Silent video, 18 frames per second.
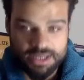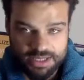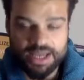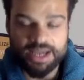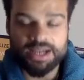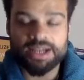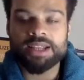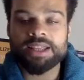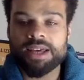
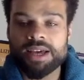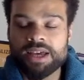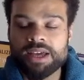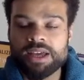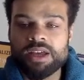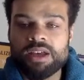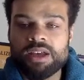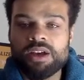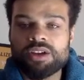Exactly that.
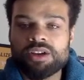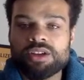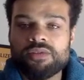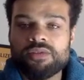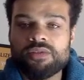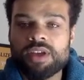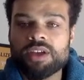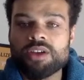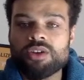You've
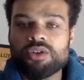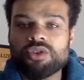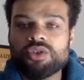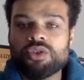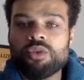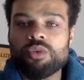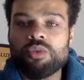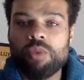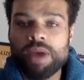then got
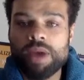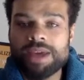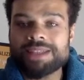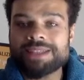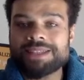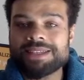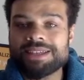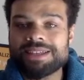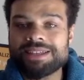your
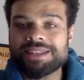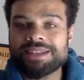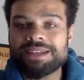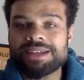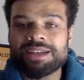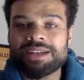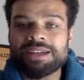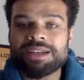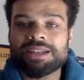weighted
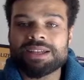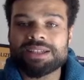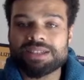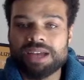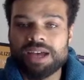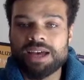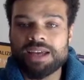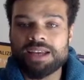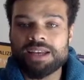
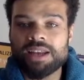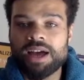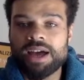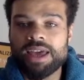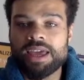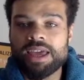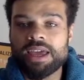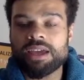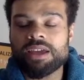
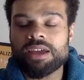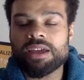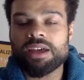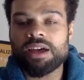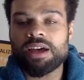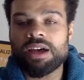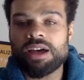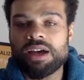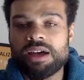side-lying
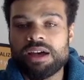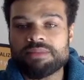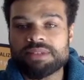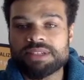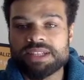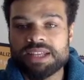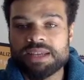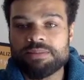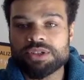
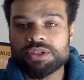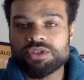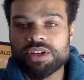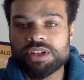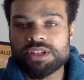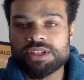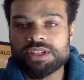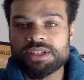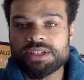sleeper
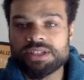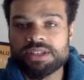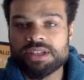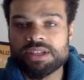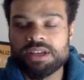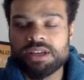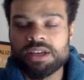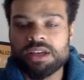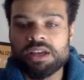stretches,
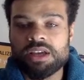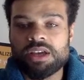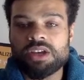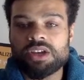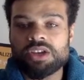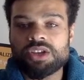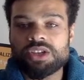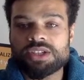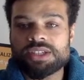
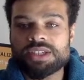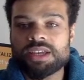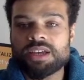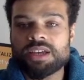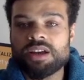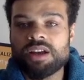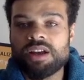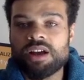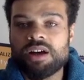your
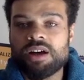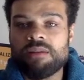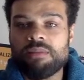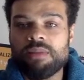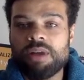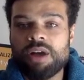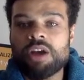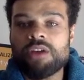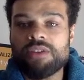single arm
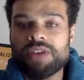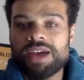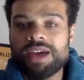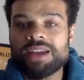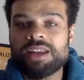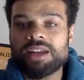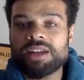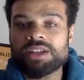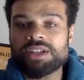overhead
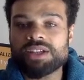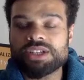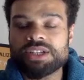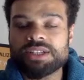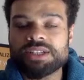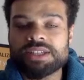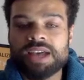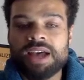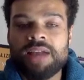
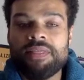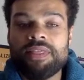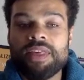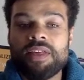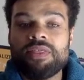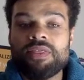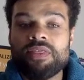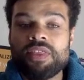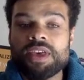lunges, and
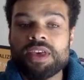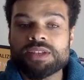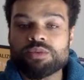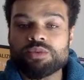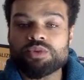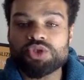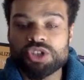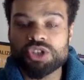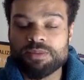then this
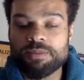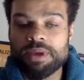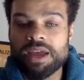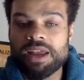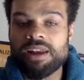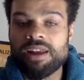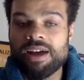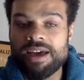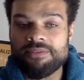will just be a
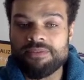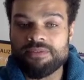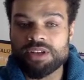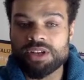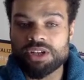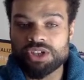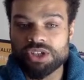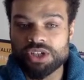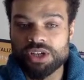light
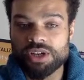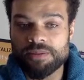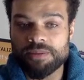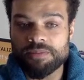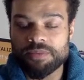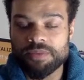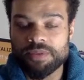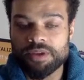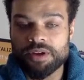finisher.
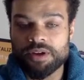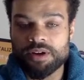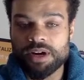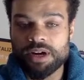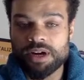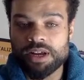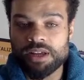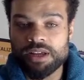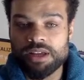All right.